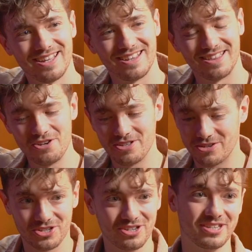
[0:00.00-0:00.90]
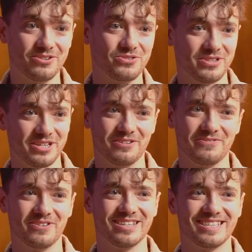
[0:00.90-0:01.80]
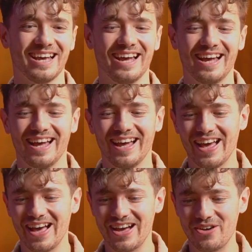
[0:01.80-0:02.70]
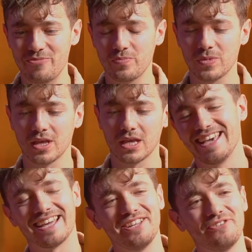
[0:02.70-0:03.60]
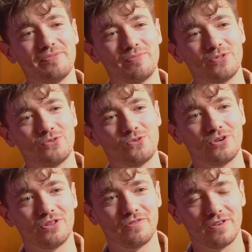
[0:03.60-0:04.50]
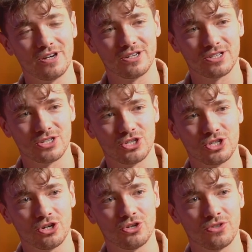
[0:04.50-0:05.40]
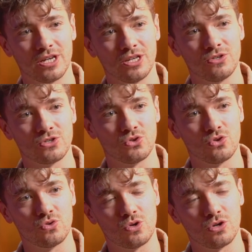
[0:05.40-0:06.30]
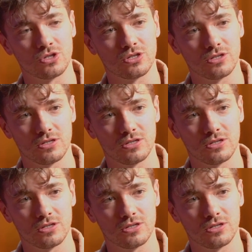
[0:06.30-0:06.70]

No, that was good. That was really good advice. Can you remember what the first show that you saw was?